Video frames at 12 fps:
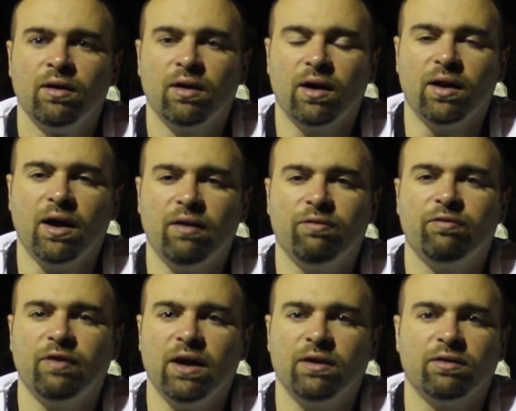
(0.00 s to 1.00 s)
and have
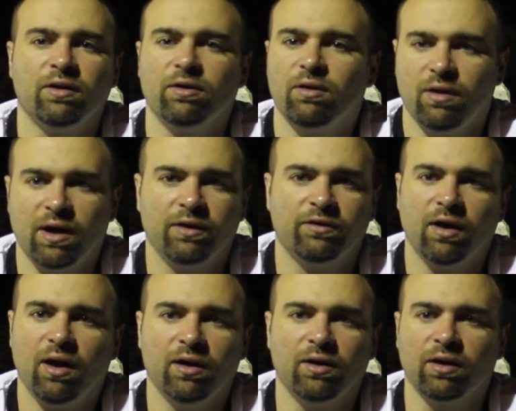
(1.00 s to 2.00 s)
faith that you're not
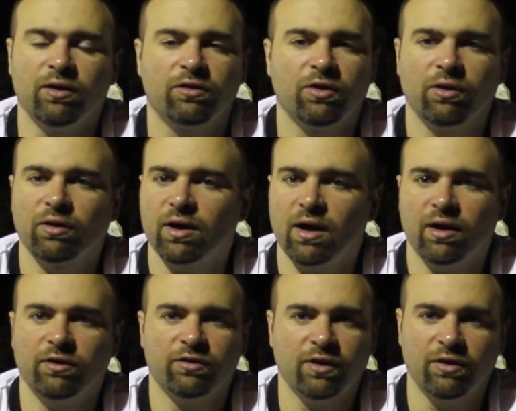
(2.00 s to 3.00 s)
dying until
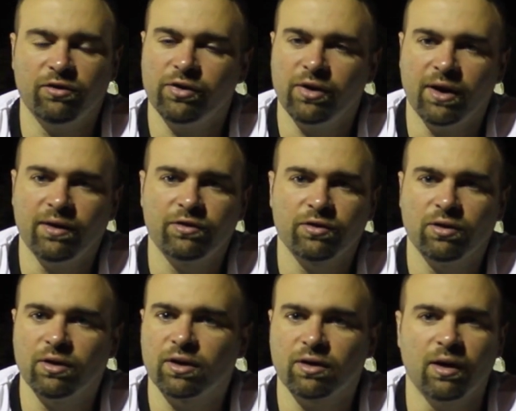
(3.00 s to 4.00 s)
God sends an
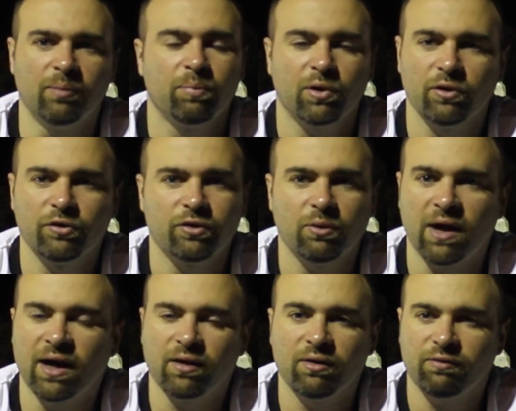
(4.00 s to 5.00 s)
angel and pulls you
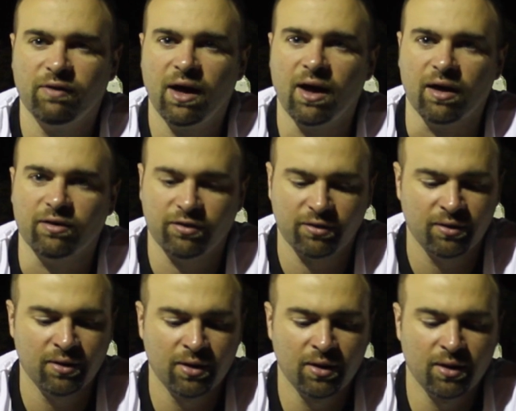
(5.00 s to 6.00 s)
out of the fast.
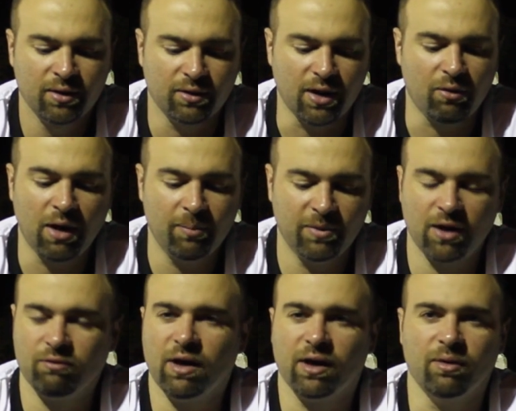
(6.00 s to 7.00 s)
Now, I'm
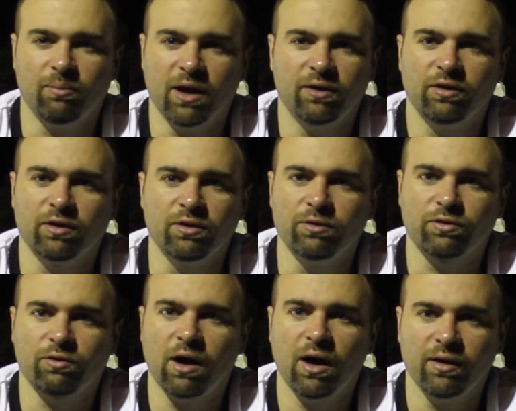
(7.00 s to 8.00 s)
not recommending you
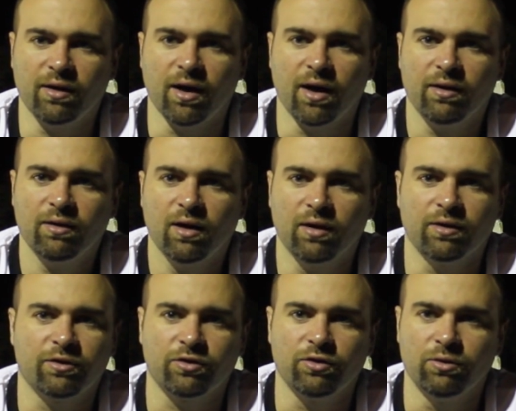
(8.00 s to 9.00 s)
try that
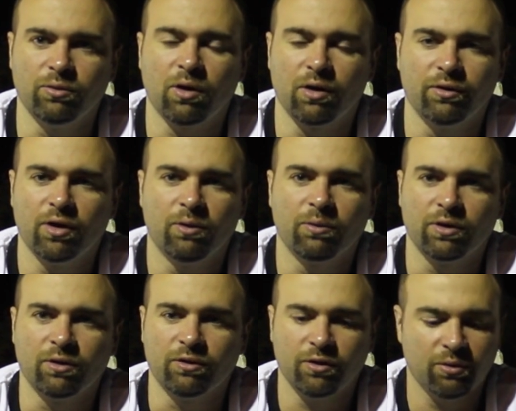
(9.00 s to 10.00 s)
unless you know what
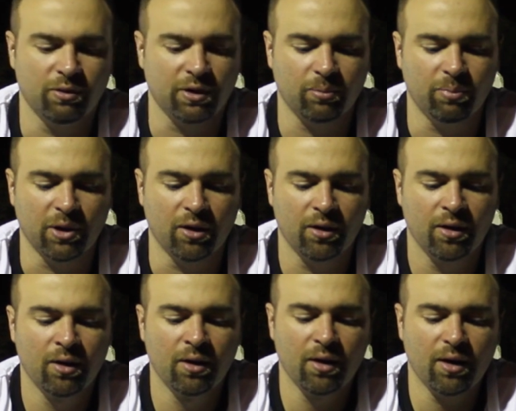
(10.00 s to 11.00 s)
you're doing, but
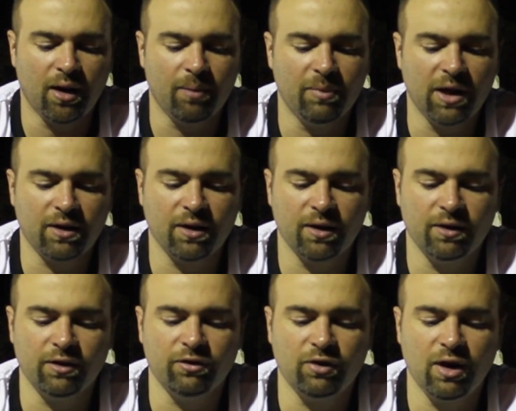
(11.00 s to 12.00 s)
I'm making an
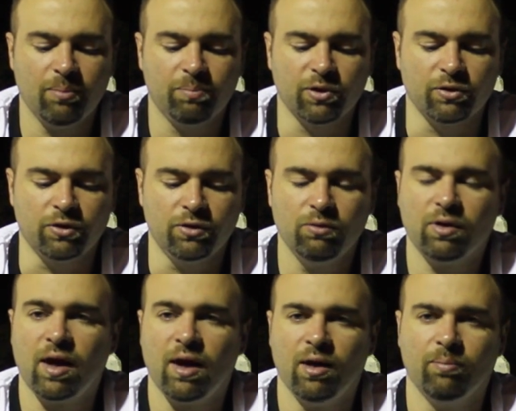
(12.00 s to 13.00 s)
example. You
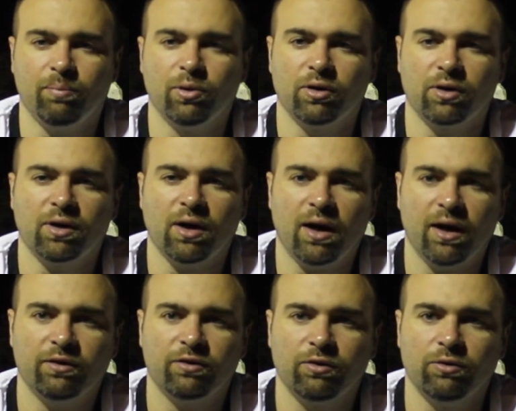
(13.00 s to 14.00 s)
can't put
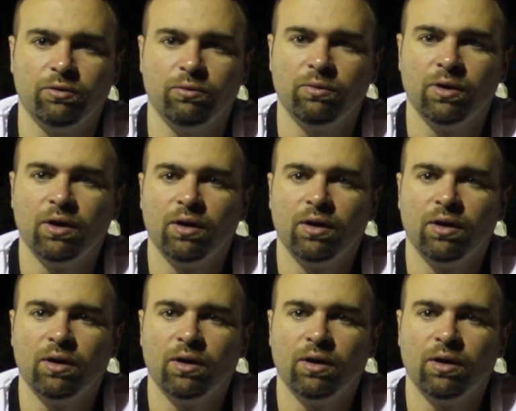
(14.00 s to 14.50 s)
God to